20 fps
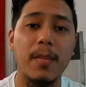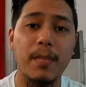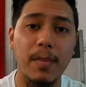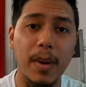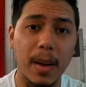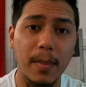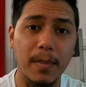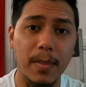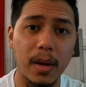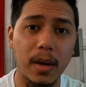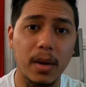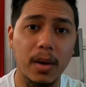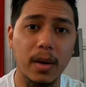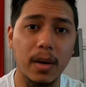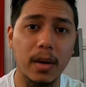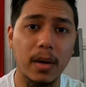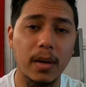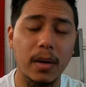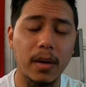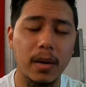
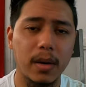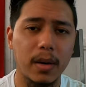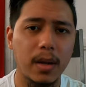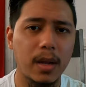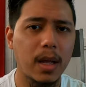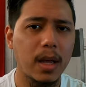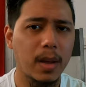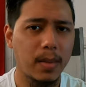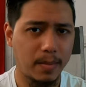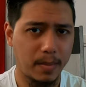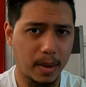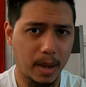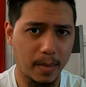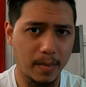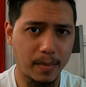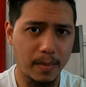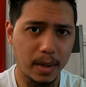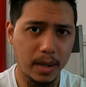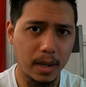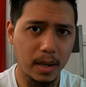Babylon.
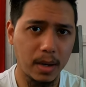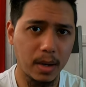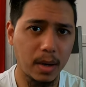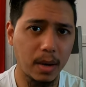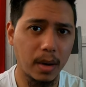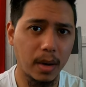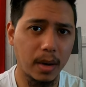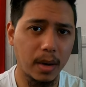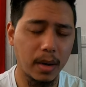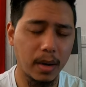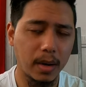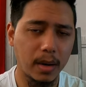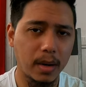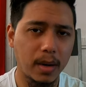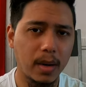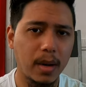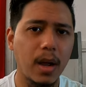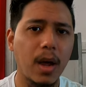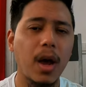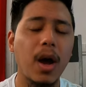Babylon.
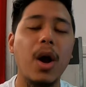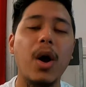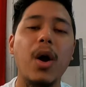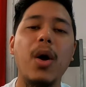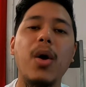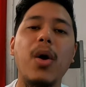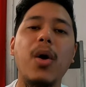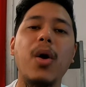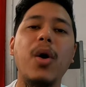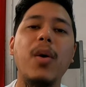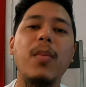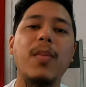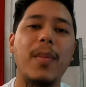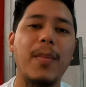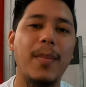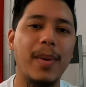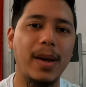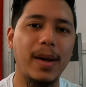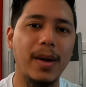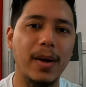Oh,
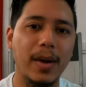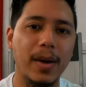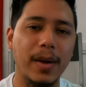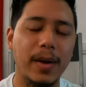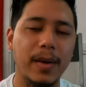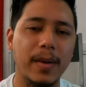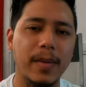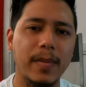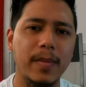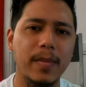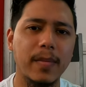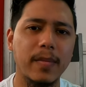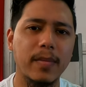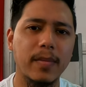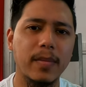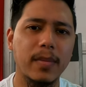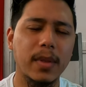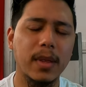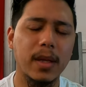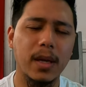Babylon.
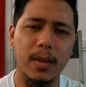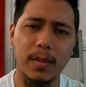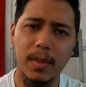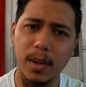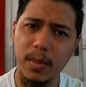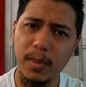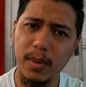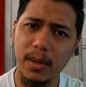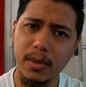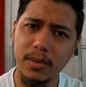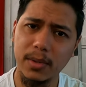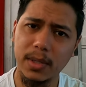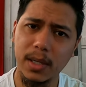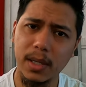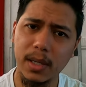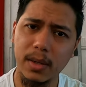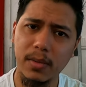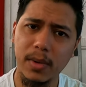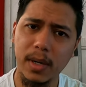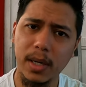Am I
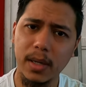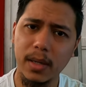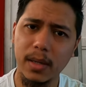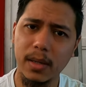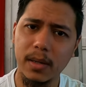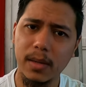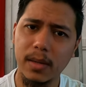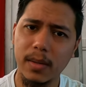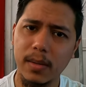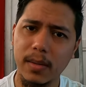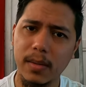pronouncing it right?